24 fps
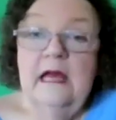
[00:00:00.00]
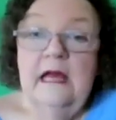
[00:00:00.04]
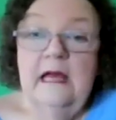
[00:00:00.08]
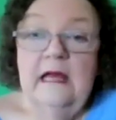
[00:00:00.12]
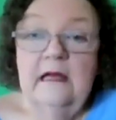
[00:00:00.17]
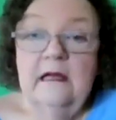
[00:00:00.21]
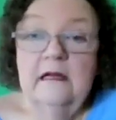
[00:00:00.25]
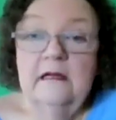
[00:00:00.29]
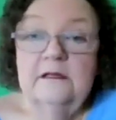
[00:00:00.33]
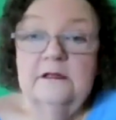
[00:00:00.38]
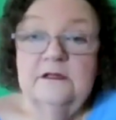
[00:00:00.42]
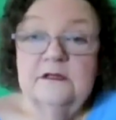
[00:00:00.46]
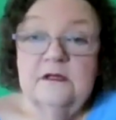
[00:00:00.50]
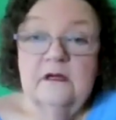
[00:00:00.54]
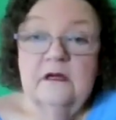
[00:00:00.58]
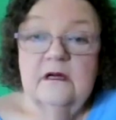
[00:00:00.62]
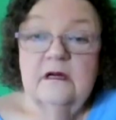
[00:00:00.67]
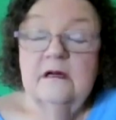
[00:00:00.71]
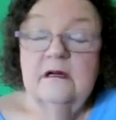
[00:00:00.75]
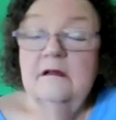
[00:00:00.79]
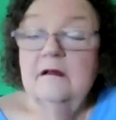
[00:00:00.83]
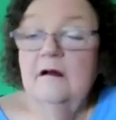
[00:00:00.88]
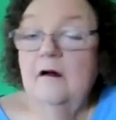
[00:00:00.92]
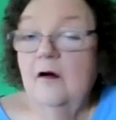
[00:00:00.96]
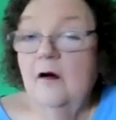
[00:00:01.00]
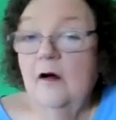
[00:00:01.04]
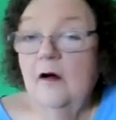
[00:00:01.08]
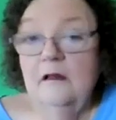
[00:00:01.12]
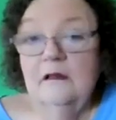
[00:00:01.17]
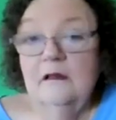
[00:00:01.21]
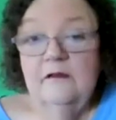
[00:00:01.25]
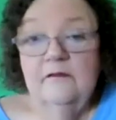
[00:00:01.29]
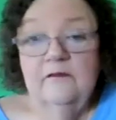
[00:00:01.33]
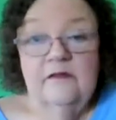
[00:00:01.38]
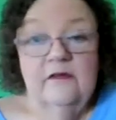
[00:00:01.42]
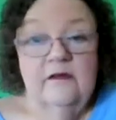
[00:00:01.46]
And
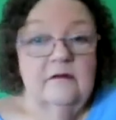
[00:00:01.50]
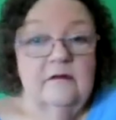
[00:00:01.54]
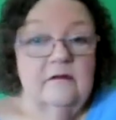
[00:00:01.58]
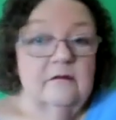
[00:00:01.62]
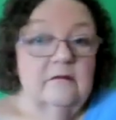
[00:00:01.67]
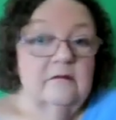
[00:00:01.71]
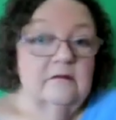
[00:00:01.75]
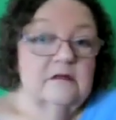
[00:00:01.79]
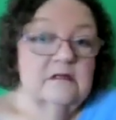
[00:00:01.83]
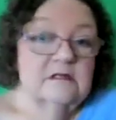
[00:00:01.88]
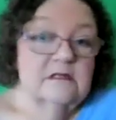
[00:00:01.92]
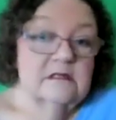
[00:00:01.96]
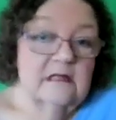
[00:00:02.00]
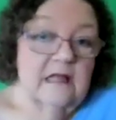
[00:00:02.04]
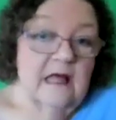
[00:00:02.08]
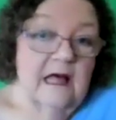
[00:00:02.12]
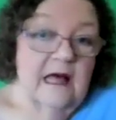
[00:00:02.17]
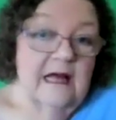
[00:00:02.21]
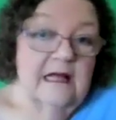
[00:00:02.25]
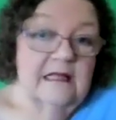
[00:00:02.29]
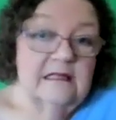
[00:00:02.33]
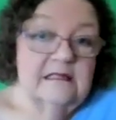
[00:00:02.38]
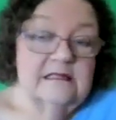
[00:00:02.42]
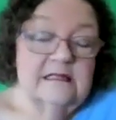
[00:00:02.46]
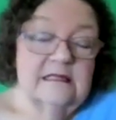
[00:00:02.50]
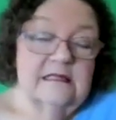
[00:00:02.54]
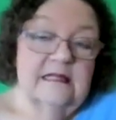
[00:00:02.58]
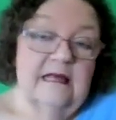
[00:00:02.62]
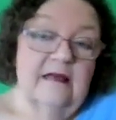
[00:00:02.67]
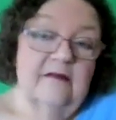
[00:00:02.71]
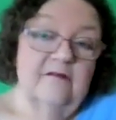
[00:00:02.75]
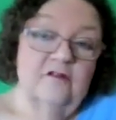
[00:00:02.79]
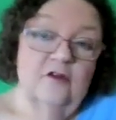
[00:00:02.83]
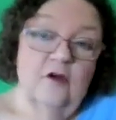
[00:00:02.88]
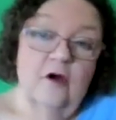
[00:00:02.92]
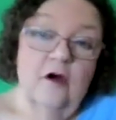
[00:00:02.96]
all of the slides that
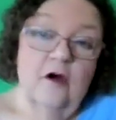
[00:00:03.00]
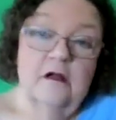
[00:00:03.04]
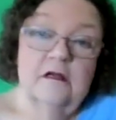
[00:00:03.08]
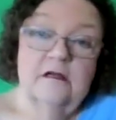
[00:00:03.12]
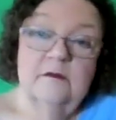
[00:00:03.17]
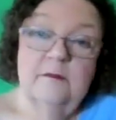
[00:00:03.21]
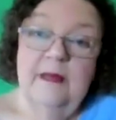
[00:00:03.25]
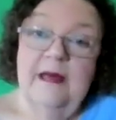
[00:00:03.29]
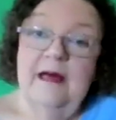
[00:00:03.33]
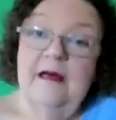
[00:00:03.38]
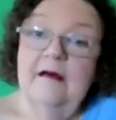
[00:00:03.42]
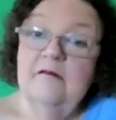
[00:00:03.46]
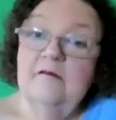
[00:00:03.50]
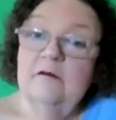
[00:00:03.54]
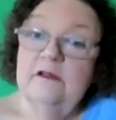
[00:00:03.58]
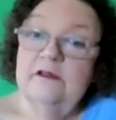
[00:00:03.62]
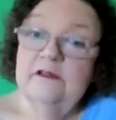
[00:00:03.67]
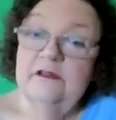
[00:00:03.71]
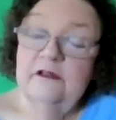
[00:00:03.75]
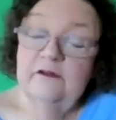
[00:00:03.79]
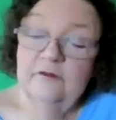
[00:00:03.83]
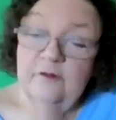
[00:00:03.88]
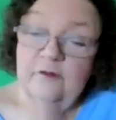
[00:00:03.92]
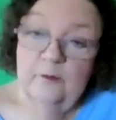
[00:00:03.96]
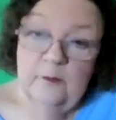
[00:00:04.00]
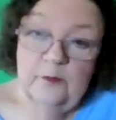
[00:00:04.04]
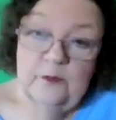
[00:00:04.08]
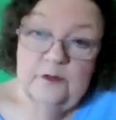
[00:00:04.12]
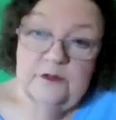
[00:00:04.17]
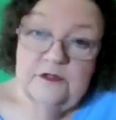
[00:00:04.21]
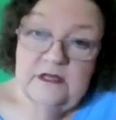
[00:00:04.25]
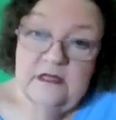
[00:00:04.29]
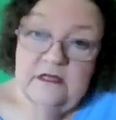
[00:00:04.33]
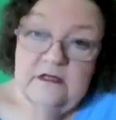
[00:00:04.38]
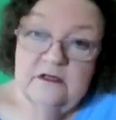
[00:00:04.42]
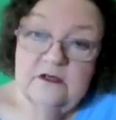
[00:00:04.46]
they've talked about with different
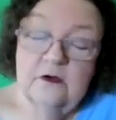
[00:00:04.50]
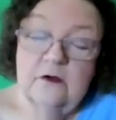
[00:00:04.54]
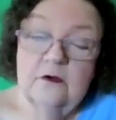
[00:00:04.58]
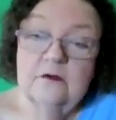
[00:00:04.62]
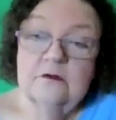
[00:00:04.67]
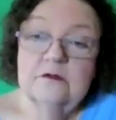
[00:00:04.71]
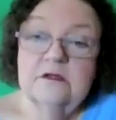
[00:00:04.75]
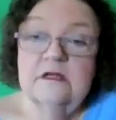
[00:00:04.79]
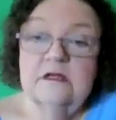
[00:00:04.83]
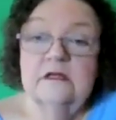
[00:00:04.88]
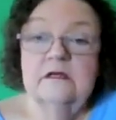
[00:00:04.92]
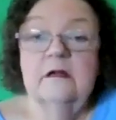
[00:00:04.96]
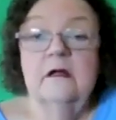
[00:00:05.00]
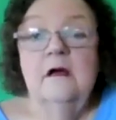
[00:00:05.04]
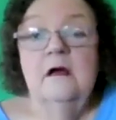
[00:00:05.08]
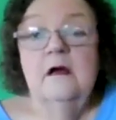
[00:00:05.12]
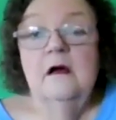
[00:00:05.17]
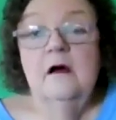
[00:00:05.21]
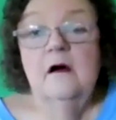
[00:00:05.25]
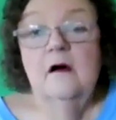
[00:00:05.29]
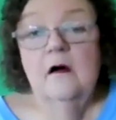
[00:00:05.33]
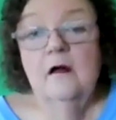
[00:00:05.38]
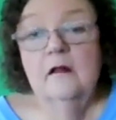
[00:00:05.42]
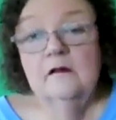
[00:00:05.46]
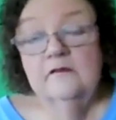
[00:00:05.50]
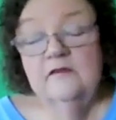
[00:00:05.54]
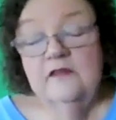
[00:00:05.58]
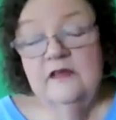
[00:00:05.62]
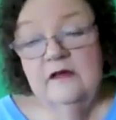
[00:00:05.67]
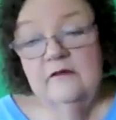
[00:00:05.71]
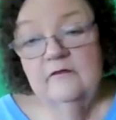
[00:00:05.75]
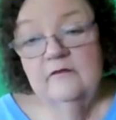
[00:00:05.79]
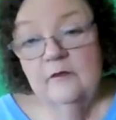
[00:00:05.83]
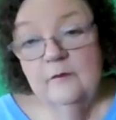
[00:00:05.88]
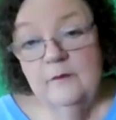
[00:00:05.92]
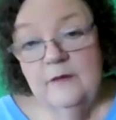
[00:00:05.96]
presenters and all of
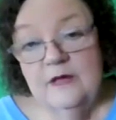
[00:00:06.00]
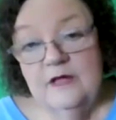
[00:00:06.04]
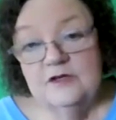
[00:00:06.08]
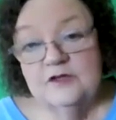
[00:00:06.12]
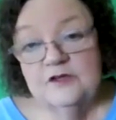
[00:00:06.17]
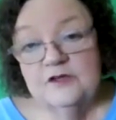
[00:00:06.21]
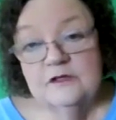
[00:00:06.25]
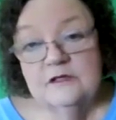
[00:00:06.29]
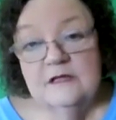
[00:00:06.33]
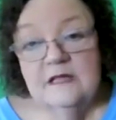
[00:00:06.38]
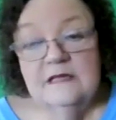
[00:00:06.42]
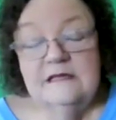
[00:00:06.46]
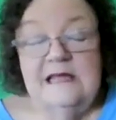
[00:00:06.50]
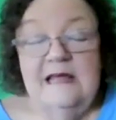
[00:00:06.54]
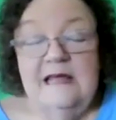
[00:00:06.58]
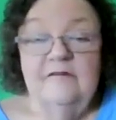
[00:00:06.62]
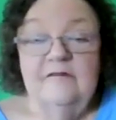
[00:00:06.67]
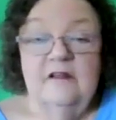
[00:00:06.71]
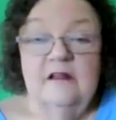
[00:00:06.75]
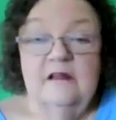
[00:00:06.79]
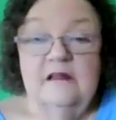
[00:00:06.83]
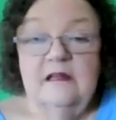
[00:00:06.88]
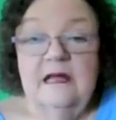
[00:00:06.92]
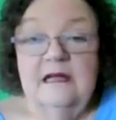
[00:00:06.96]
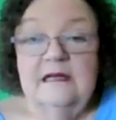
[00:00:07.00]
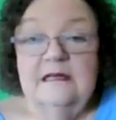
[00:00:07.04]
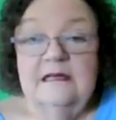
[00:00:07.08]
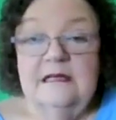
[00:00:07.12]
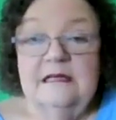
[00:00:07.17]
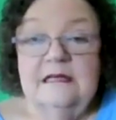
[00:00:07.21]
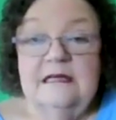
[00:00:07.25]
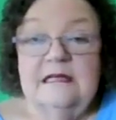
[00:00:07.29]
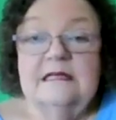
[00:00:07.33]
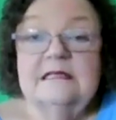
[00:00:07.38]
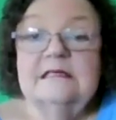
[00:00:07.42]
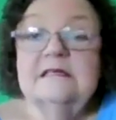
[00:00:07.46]
the information that they've
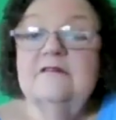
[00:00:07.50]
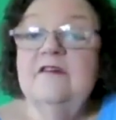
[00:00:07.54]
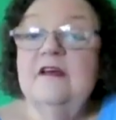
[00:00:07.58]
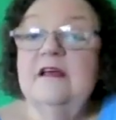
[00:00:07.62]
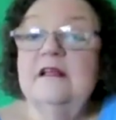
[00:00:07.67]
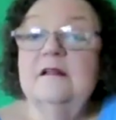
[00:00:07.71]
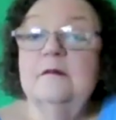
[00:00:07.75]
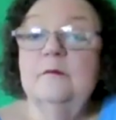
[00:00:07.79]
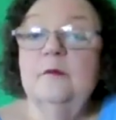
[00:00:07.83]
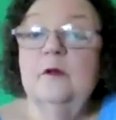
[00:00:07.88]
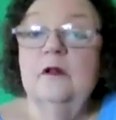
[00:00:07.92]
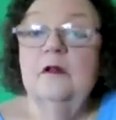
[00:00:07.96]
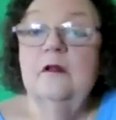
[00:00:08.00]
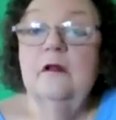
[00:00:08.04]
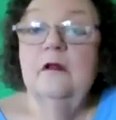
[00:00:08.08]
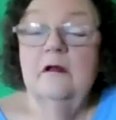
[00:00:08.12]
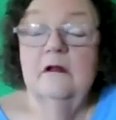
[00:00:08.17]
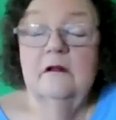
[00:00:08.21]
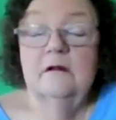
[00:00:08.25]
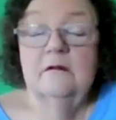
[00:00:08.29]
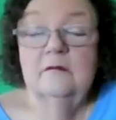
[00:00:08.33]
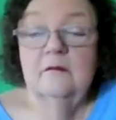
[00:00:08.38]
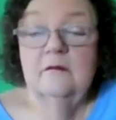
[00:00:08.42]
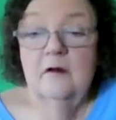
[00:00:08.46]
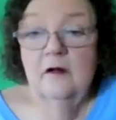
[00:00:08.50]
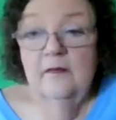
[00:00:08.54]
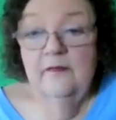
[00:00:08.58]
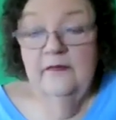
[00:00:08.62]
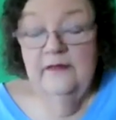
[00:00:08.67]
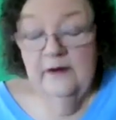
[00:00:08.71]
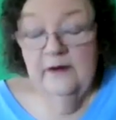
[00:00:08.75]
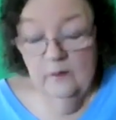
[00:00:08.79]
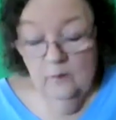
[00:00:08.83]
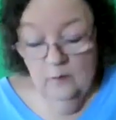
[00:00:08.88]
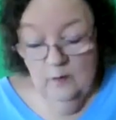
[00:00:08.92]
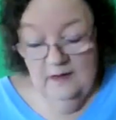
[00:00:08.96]
collected is available on their